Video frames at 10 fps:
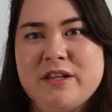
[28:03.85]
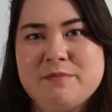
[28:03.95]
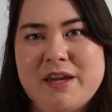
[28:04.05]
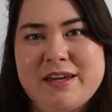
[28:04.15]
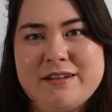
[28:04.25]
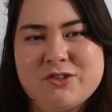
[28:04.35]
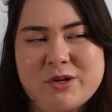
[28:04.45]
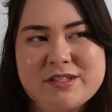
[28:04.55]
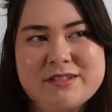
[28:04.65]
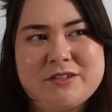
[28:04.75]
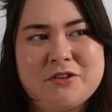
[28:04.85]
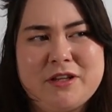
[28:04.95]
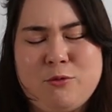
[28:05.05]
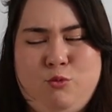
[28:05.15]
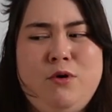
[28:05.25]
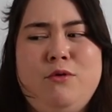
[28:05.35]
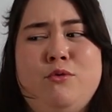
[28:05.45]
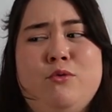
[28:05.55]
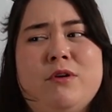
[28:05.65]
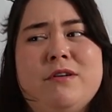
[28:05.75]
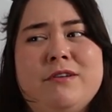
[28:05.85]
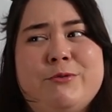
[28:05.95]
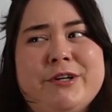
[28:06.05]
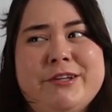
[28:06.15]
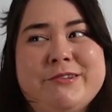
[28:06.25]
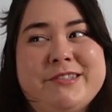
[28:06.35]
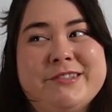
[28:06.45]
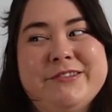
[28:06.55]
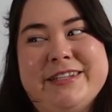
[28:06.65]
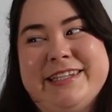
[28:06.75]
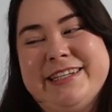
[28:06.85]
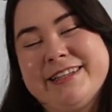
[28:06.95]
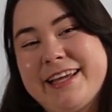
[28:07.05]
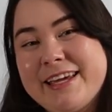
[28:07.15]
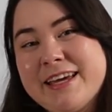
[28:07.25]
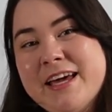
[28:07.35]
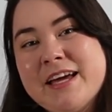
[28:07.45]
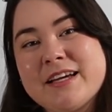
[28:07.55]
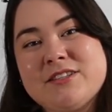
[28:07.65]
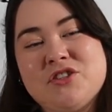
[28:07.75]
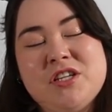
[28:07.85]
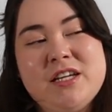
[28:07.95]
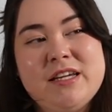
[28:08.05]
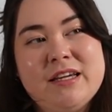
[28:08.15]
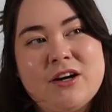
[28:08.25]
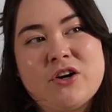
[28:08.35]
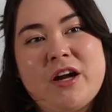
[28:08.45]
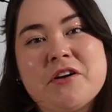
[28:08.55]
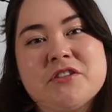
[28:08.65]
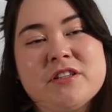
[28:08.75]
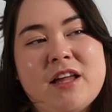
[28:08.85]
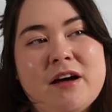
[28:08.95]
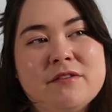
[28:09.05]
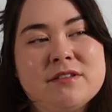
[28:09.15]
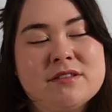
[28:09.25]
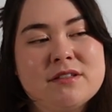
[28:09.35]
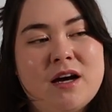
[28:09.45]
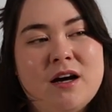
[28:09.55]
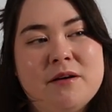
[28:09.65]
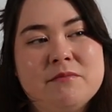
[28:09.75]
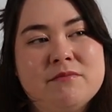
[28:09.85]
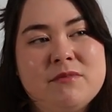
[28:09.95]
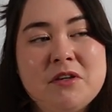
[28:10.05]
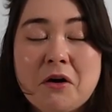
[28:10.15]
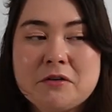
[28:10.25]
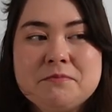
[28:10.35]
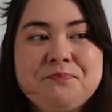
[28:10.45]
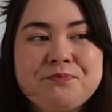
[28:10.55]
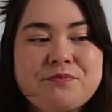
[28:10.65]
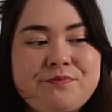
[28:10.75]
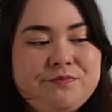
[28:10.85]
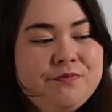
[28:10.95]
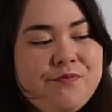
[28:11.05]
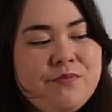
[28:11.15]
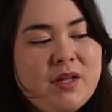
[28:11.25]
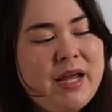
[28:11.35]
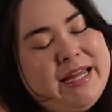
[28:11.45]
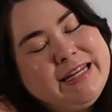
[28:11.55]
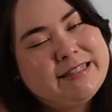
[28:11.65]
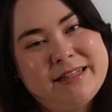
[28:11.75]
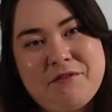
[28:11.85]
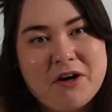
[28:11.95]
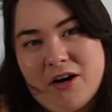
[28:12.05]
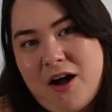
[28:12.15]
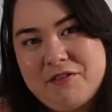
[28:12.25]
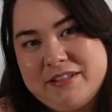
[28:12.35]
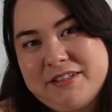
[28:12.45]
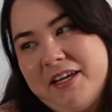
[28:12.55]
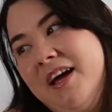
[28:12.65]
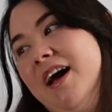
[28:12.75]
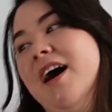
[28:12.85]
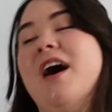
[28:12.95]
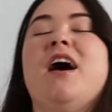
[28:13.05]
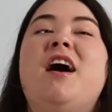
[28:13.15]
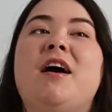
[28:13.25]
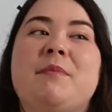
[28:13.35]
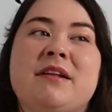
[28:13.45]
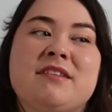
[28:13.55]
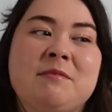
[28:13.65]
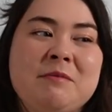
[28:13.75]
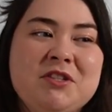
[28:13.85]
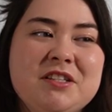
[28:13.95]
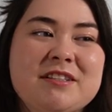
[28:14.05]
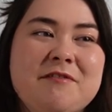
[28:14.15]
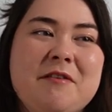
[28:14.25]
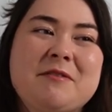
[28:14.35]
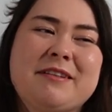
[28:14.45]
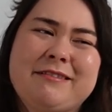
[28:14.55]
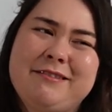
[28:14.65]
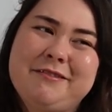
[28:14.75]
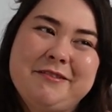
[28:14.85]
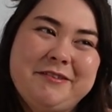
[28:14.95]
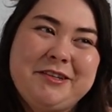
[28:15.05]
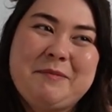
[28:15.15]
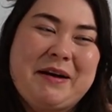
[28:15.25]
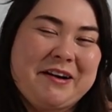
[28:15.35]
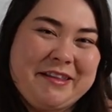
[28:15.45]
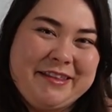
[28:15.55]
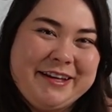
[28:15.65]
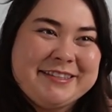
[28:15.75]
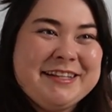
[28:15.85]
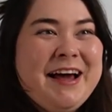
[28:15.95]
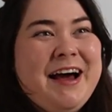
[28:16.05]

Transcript: is making choices and you're like, whoa, girl, what are you doing? Like, because she, her character loves um, Yon. He doesn't love her, obviously. Um, and sometimes she does stuff, and I was like, girl, you're better than this.